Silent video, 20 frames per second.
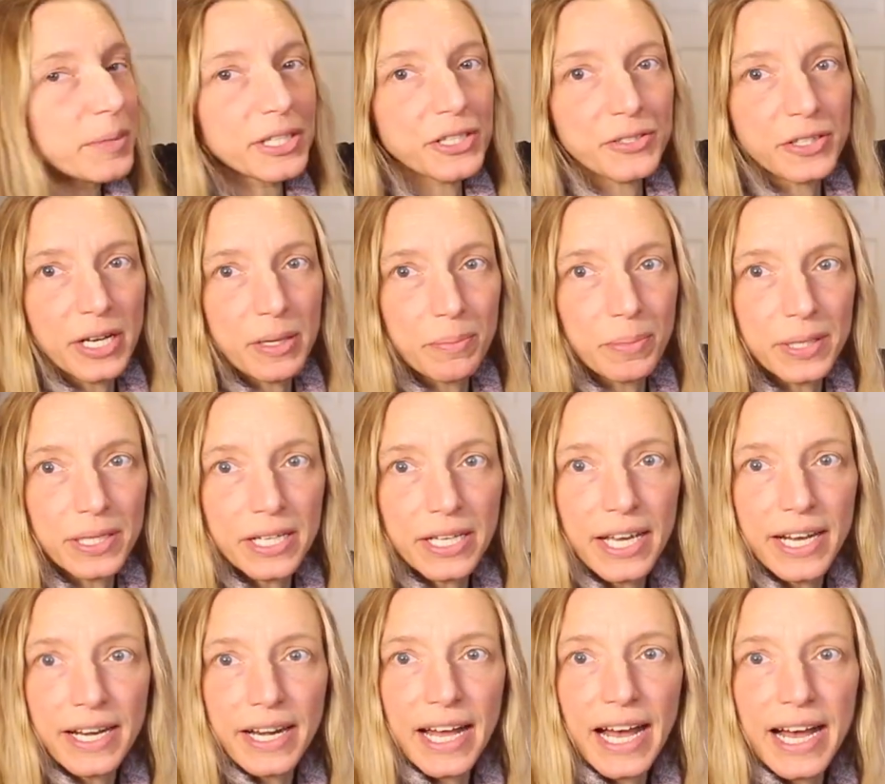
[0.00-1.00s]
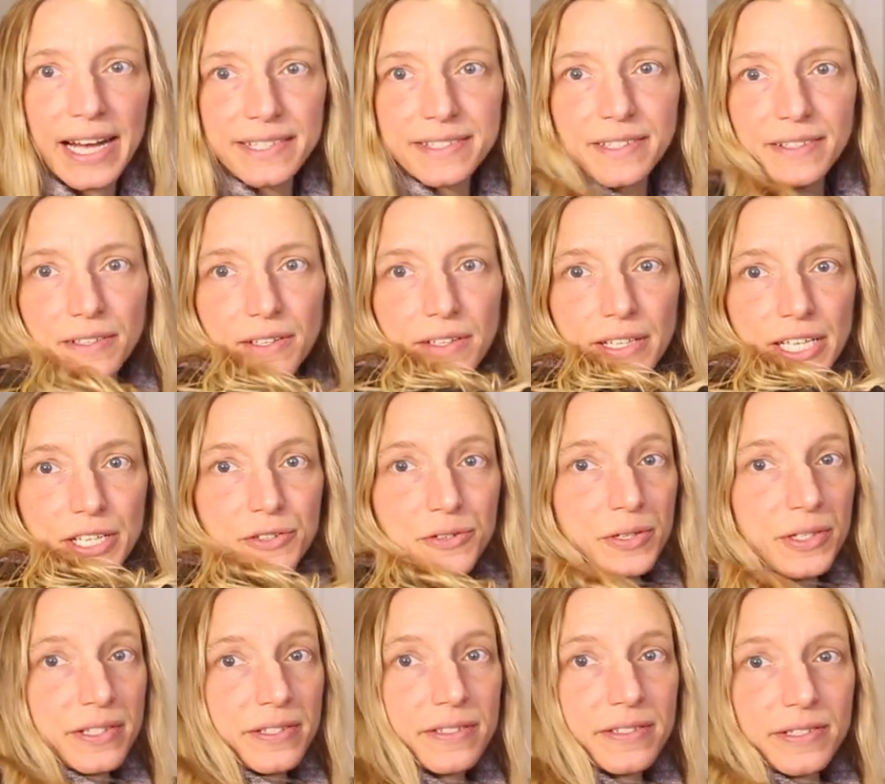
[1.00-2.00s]
bit drapey and it adds a little
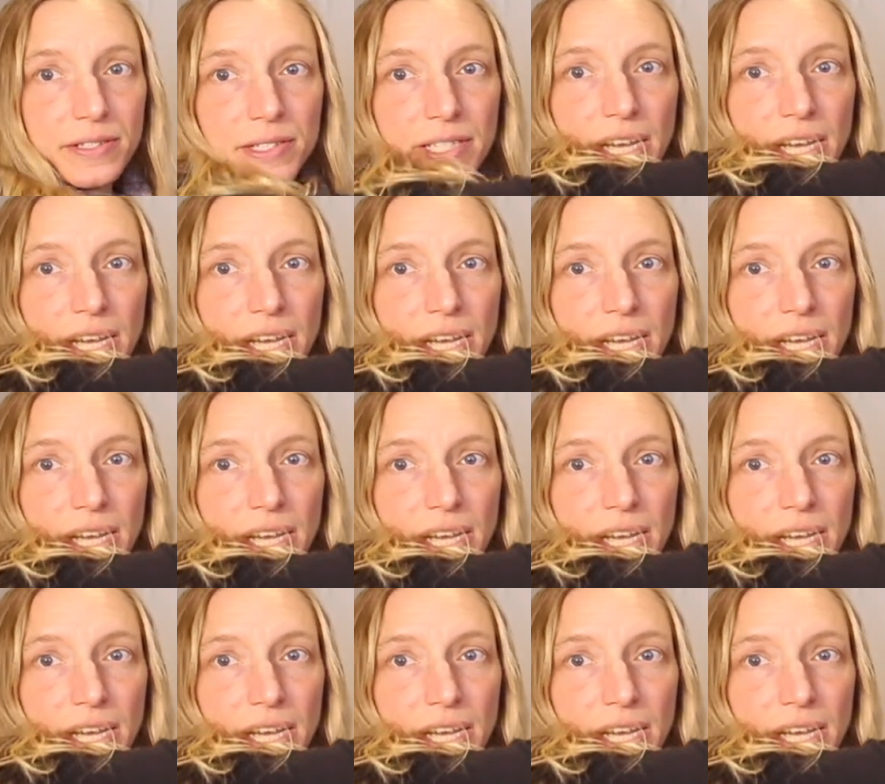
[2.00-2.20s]
interest to